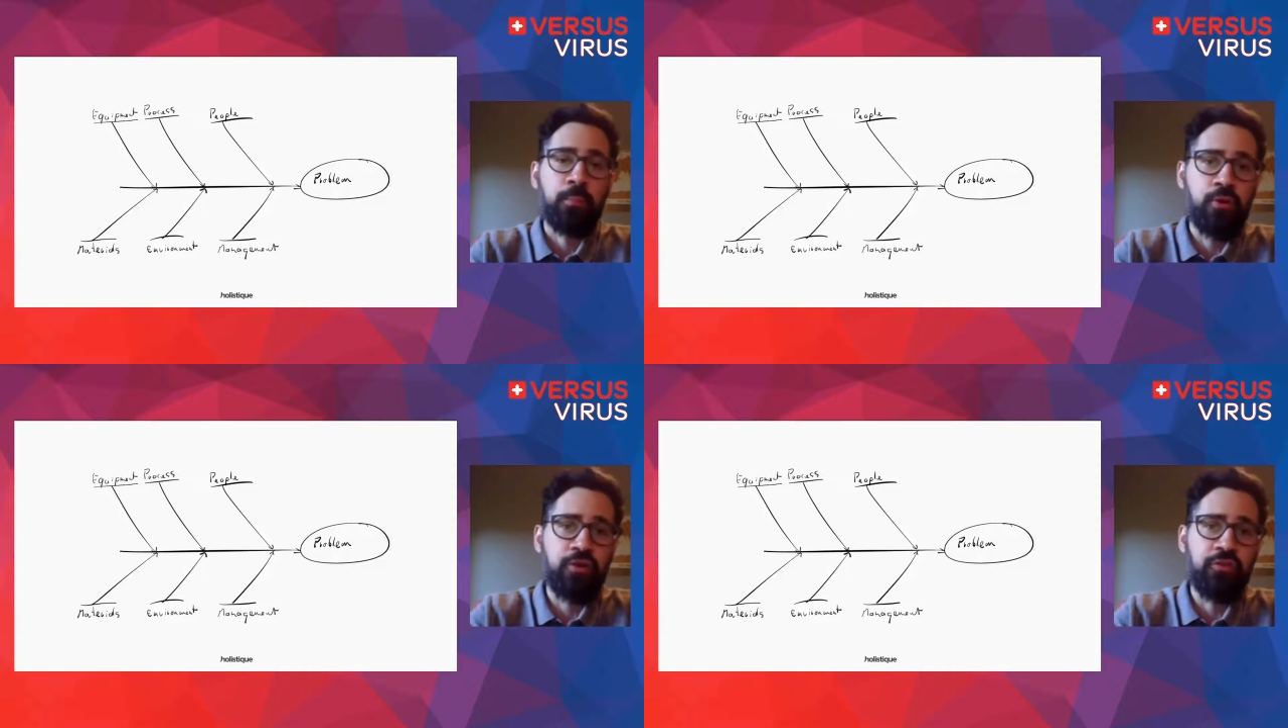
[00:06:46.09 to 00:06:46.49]

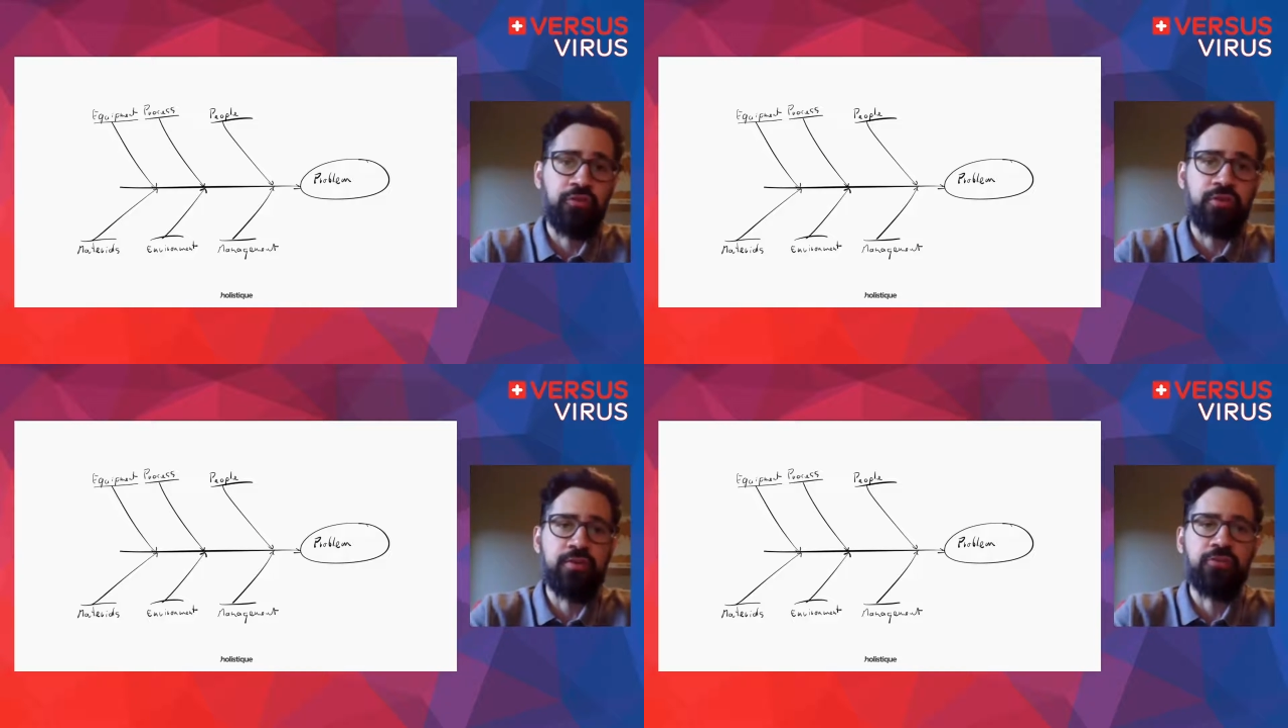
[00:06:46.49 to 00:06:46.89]

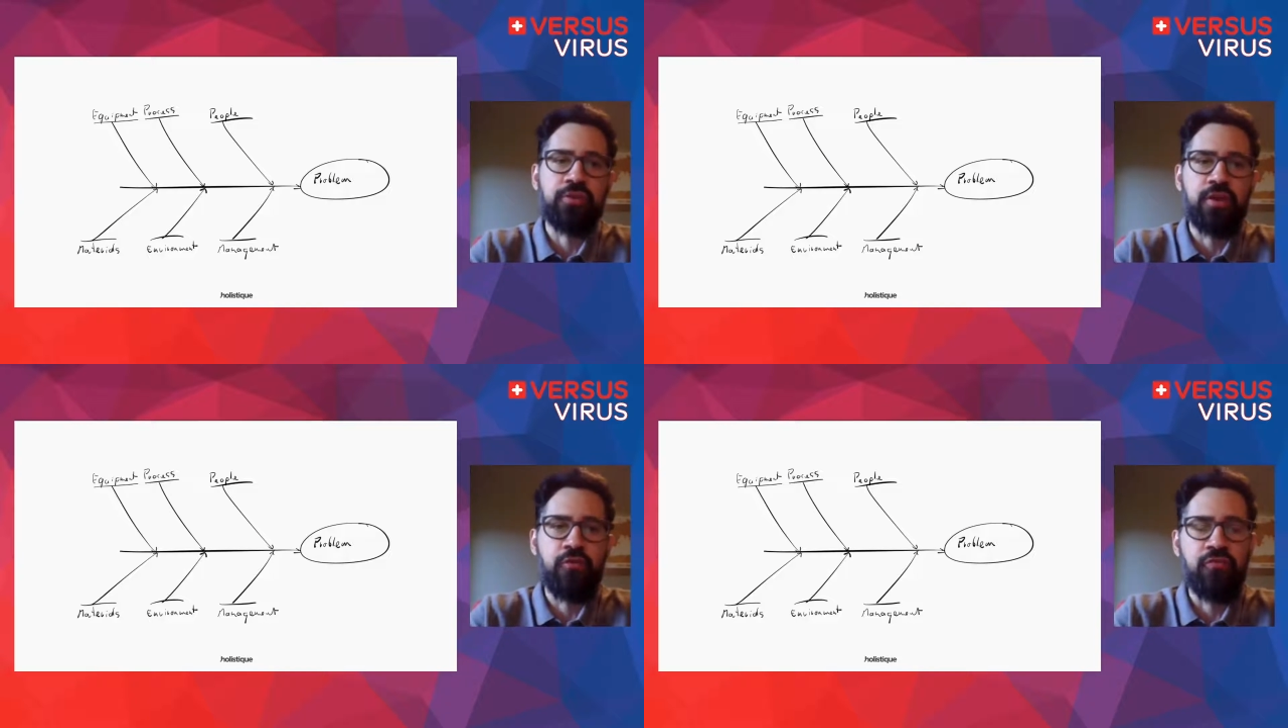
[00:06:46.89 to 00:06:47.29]

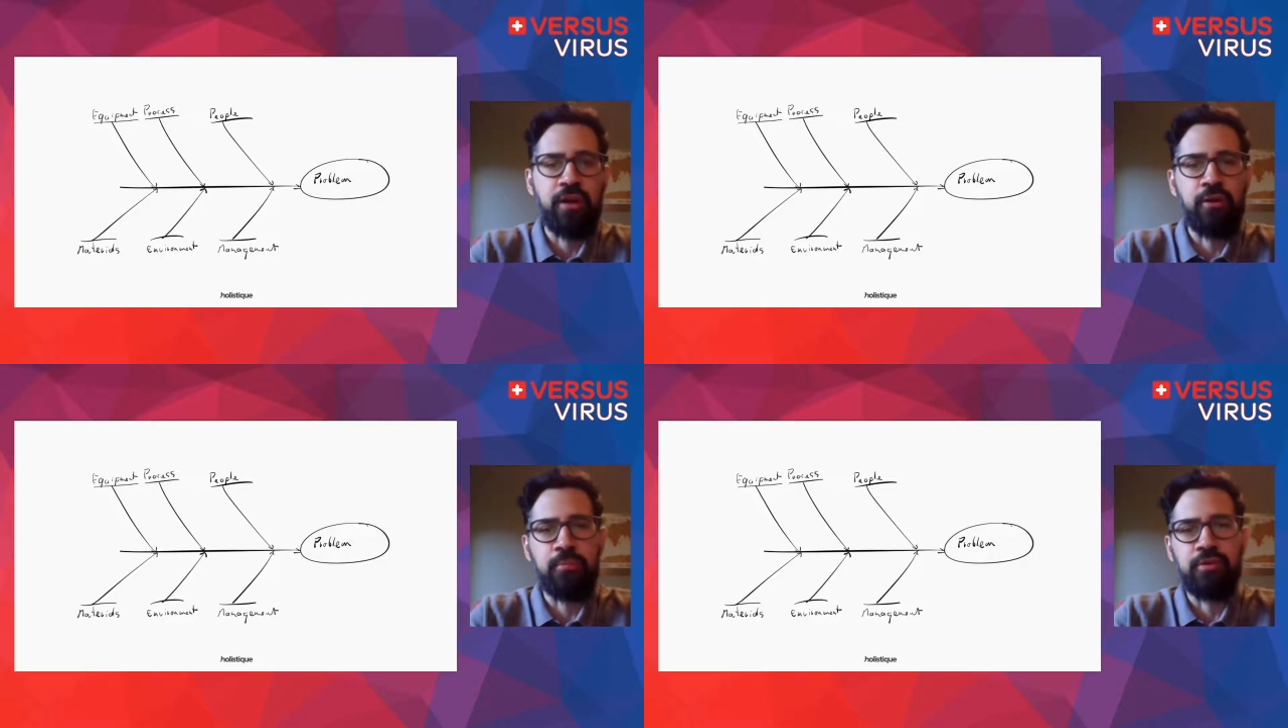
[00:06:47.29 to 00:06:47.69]
processes,
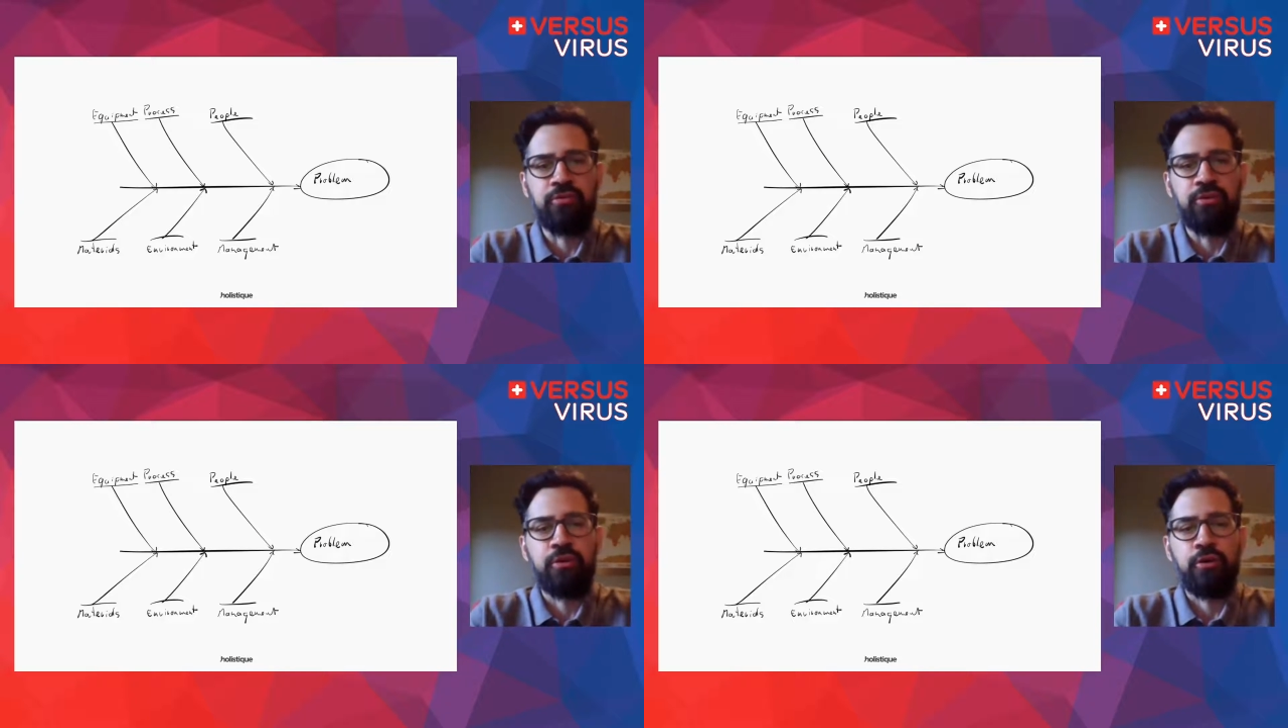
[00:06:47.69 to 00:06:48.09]

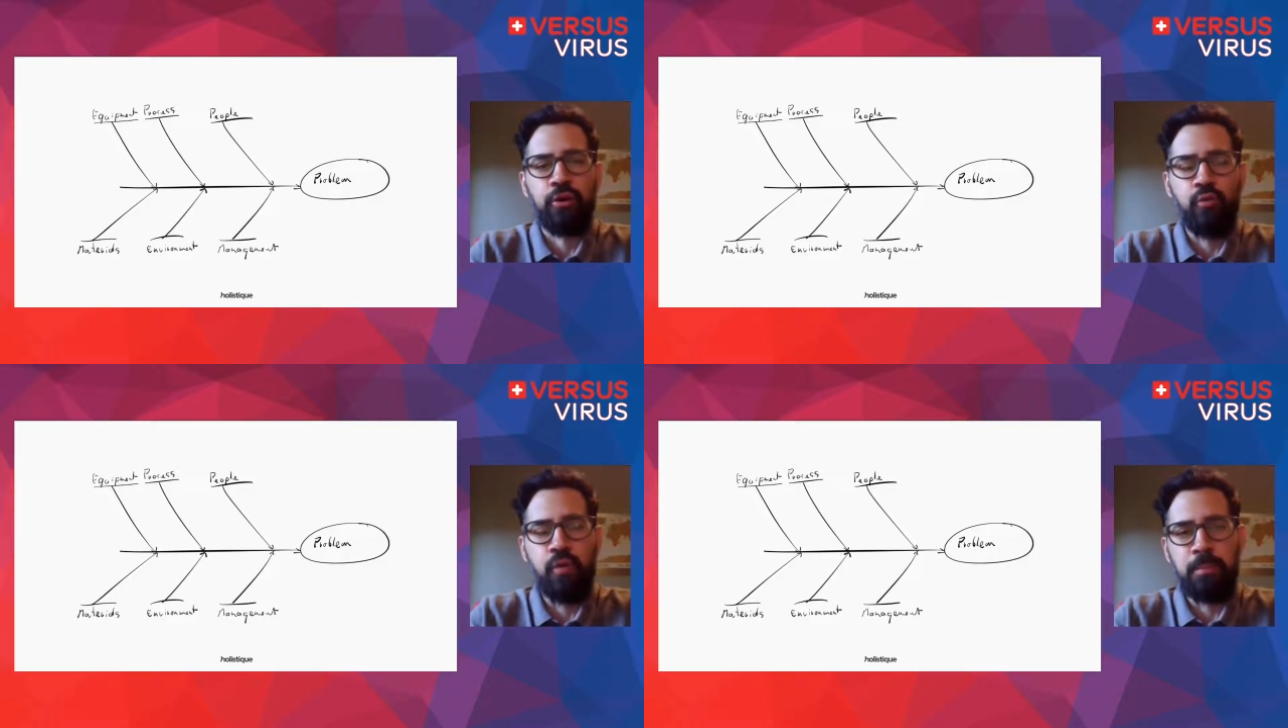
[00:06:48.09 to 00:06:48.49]
environment,
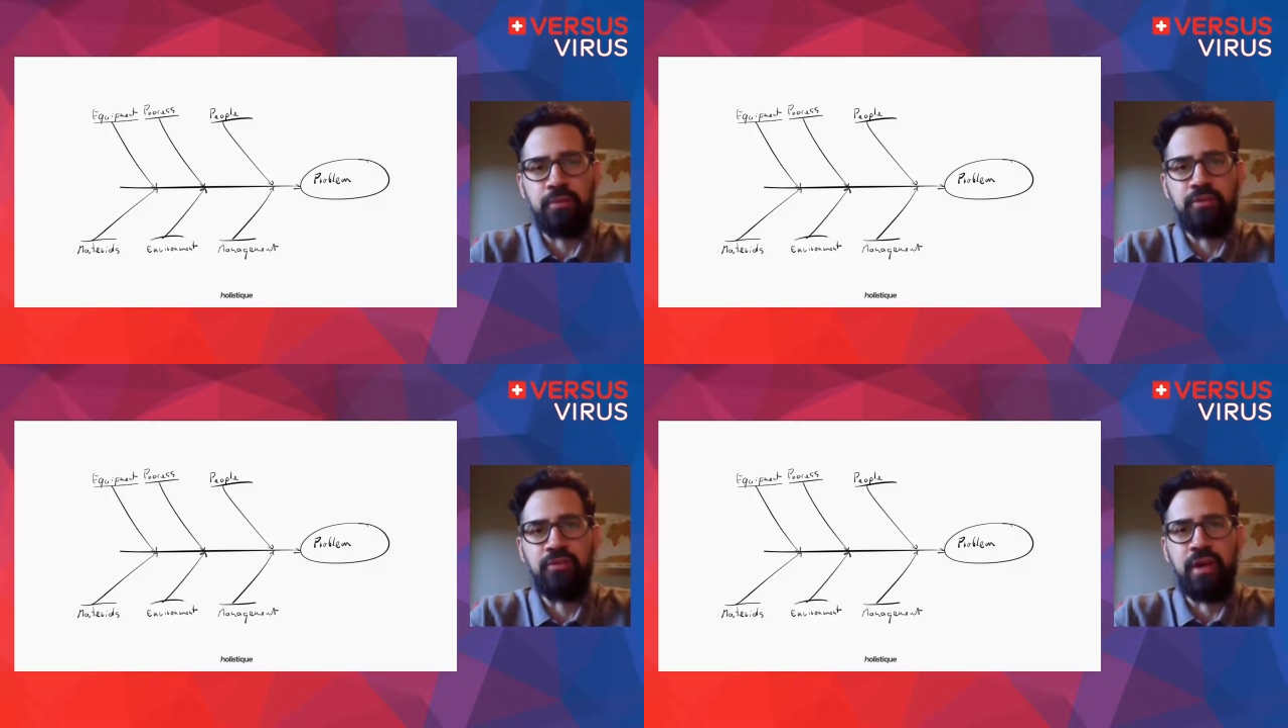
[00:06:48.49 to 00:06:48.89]

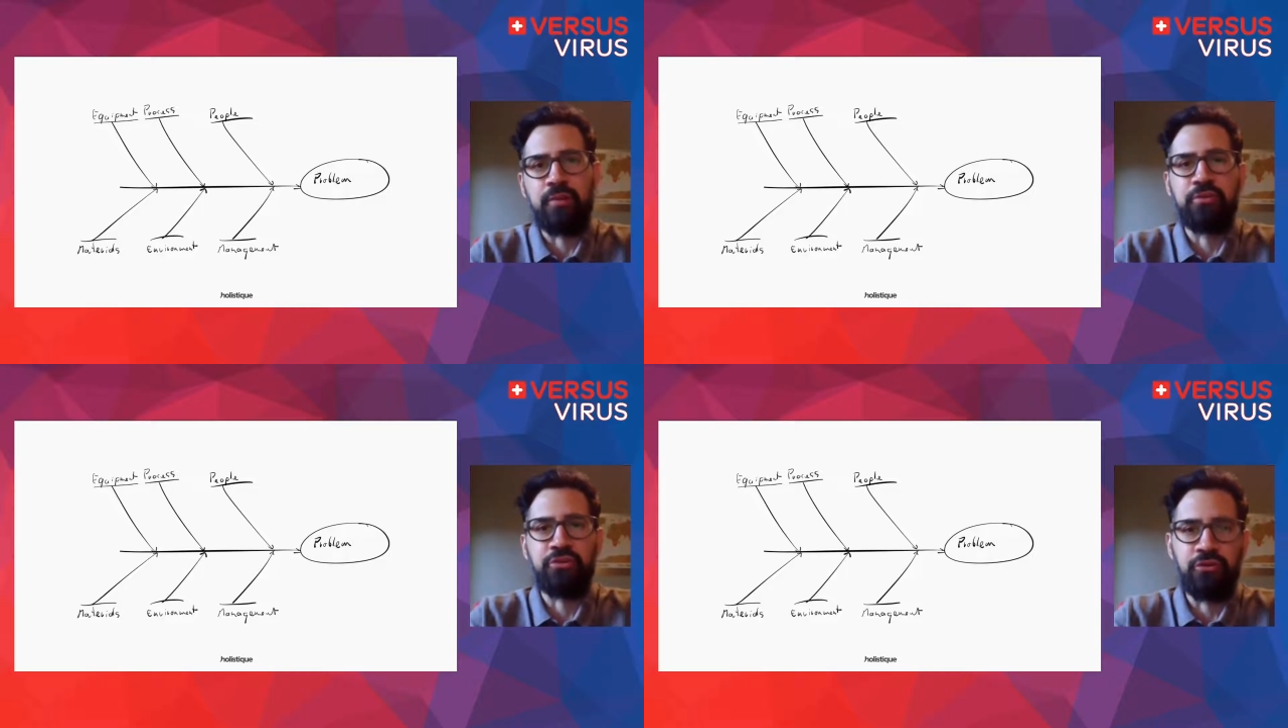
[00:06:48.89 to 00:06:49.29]
equipment,
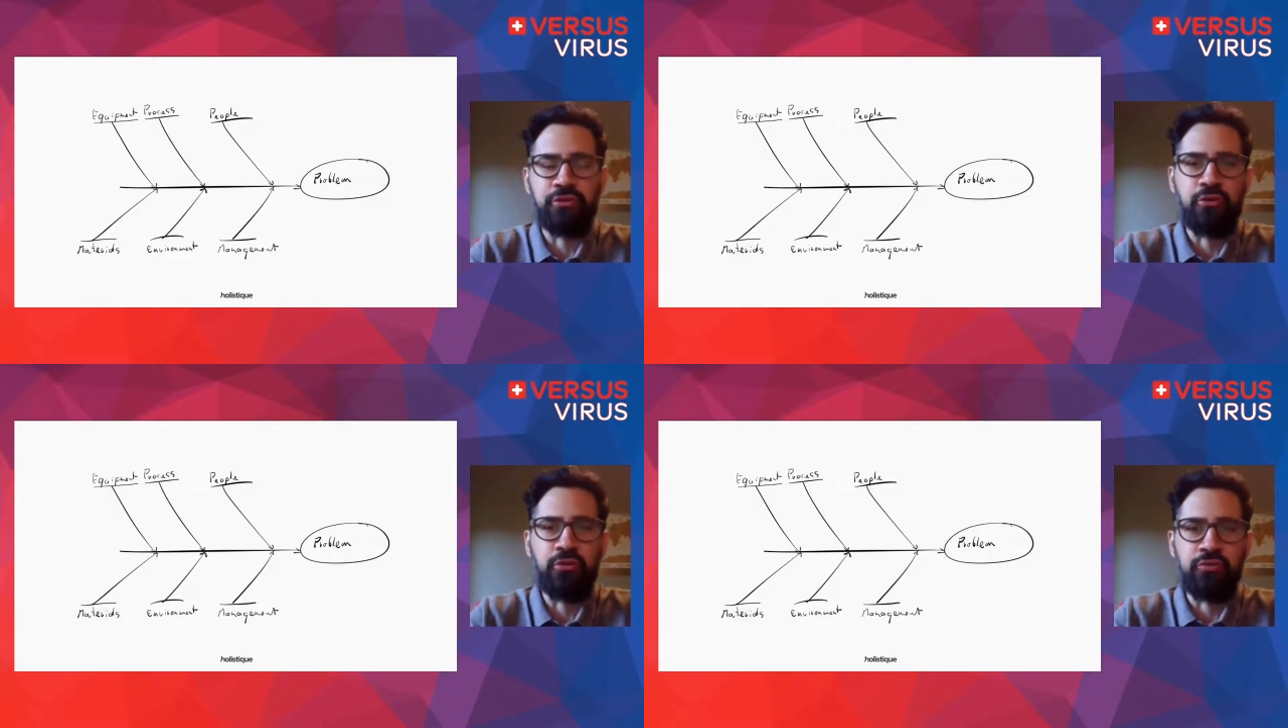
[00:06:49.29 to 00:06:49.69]
and
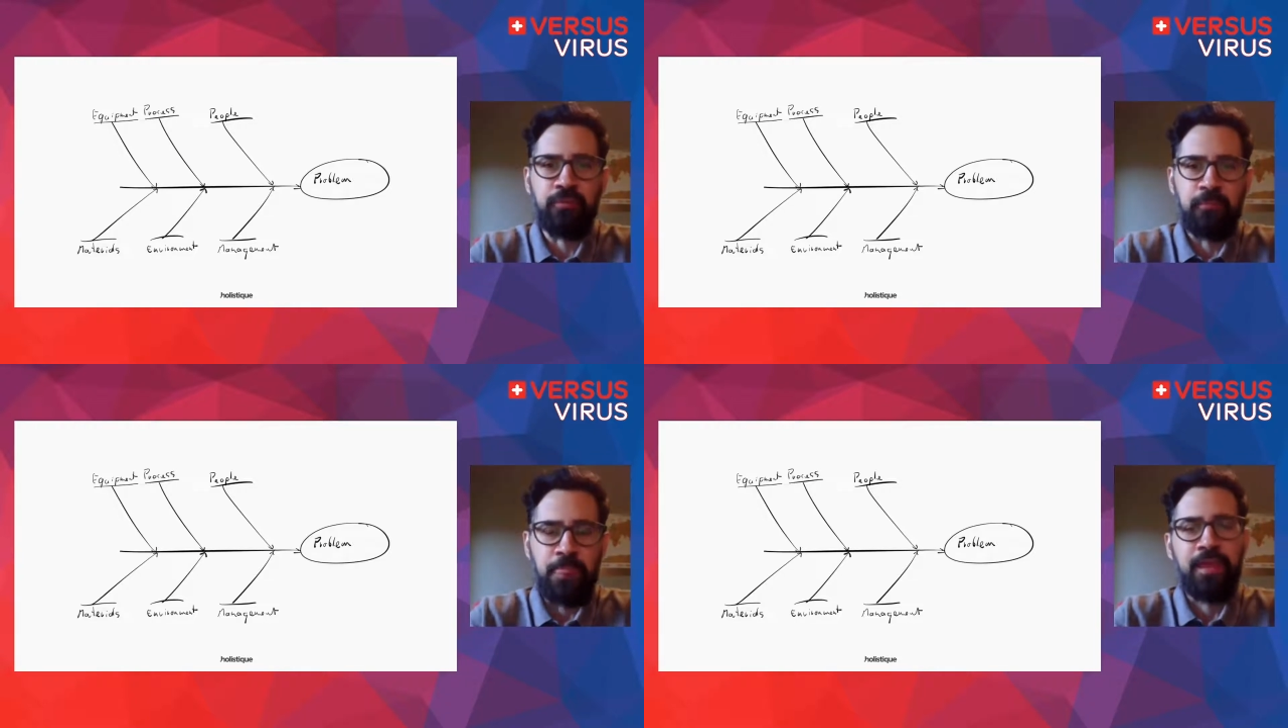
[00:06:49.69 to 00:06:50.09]
materials.